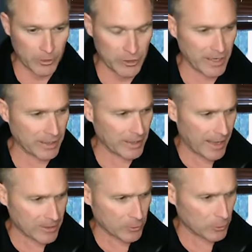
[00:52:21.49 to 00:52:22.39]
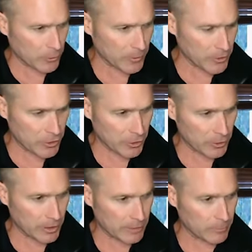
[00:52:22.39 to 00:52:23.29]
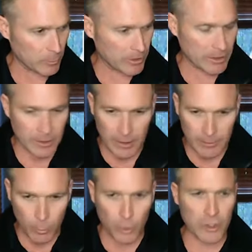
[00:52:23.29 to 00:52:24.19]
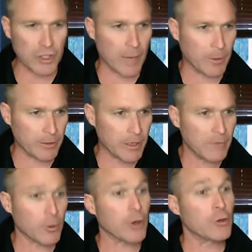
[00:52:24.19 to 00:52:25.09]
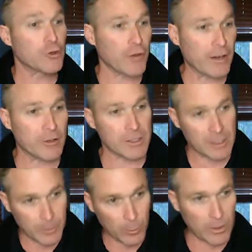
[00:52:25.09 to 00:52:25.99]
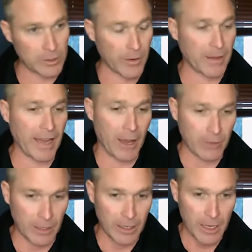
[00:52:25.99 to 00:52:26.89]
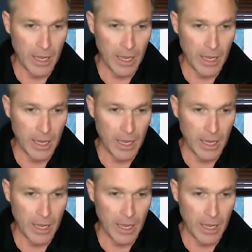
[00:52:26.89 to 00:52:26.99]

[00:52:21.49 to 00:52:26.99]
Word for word: We just had a class earlier this year. Uh, we did a, a, workshop on for our new trainers and some of the ones around the county,